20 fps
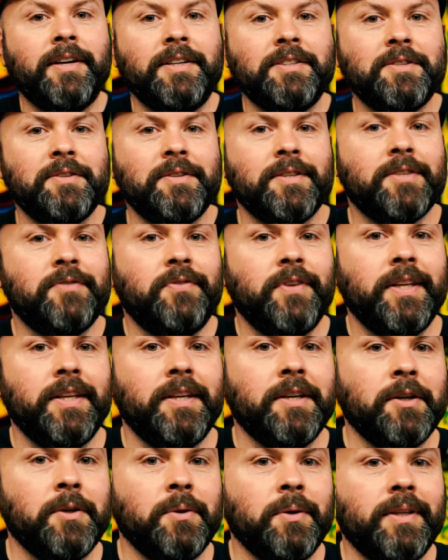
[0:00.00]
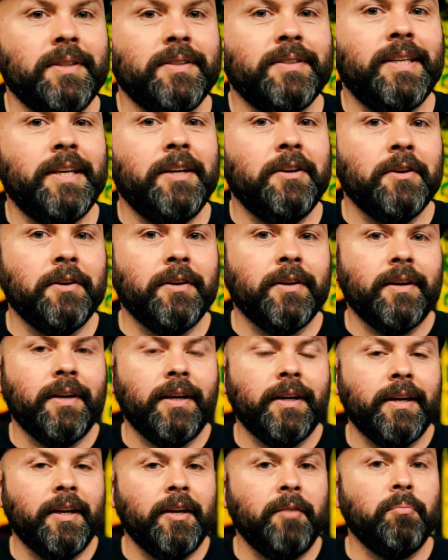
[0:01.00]
So this video is geared
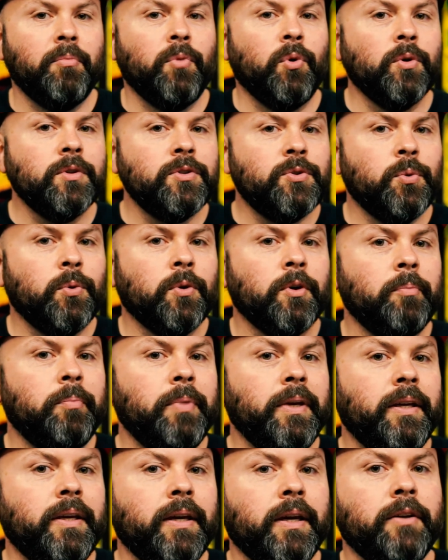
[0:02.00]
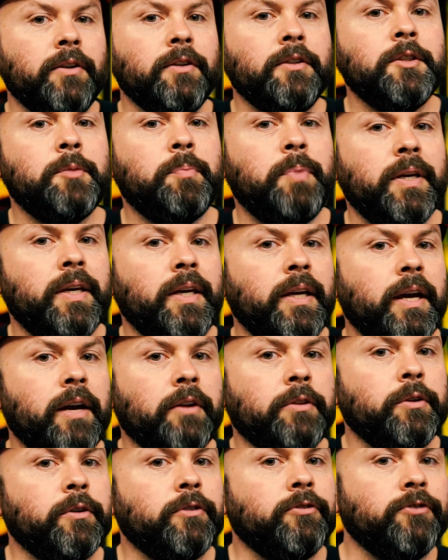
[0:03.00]
again more toward beginners picking
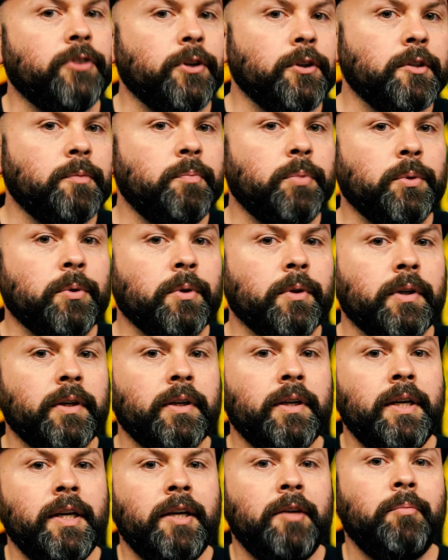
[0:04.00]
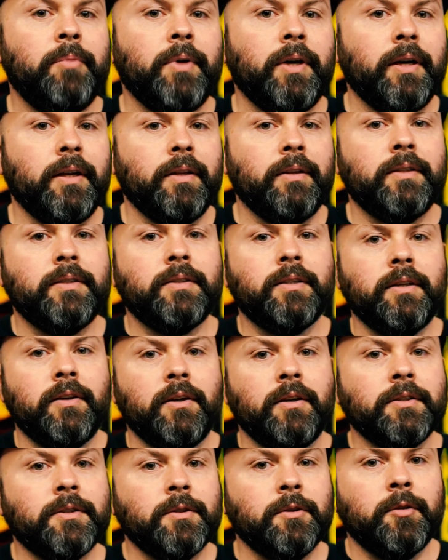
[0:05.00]
out their first board, but this could
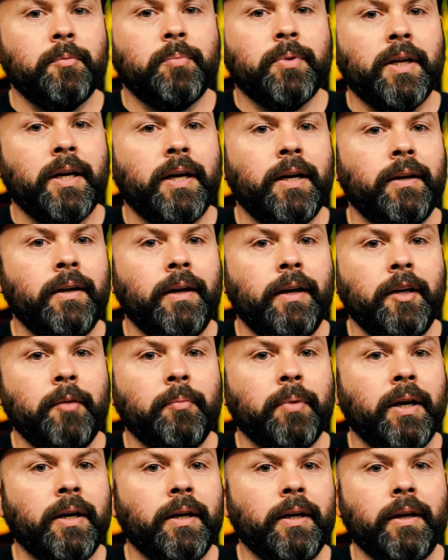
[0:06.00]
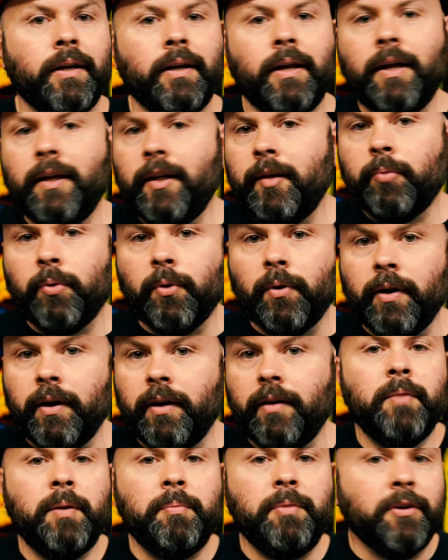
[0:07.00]
also apply to anybody at any
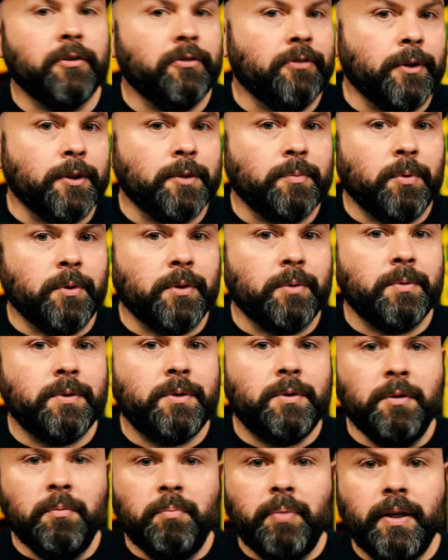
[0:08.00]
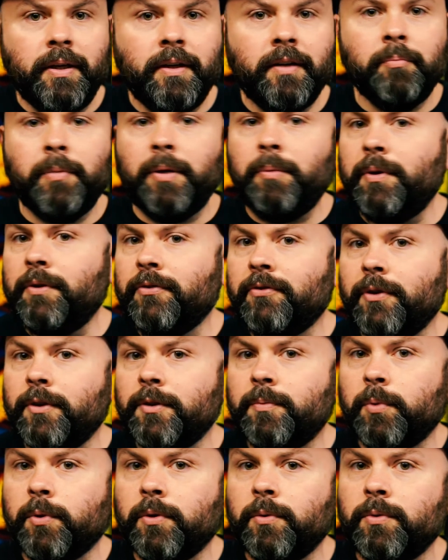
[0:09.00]
point. Maybe your first board was too big, maybe your
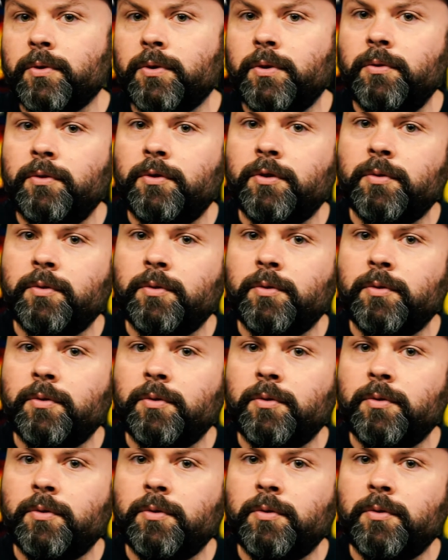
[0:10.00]
first board was too